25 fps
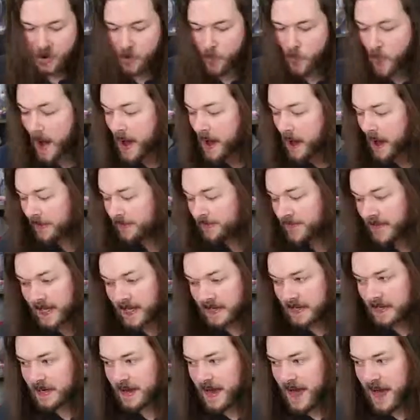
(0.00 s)
While I
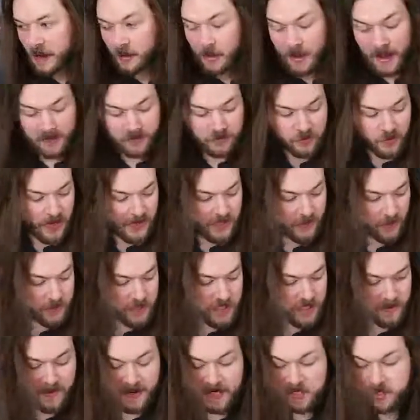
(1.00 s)
figured it out after I
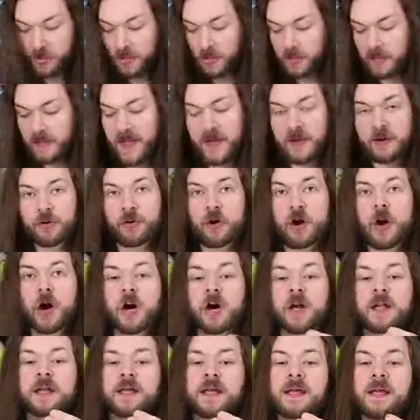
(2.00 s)
looked at my drill later
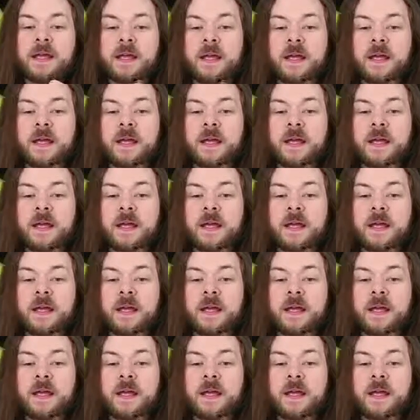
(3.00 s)
on,